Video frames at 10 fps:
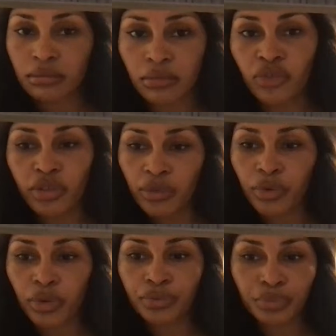for the
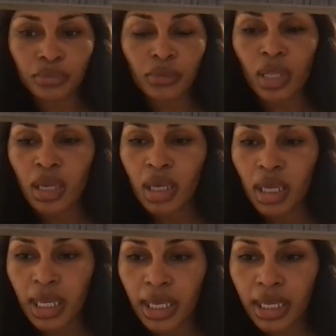room.
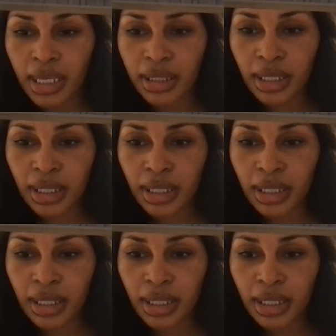And,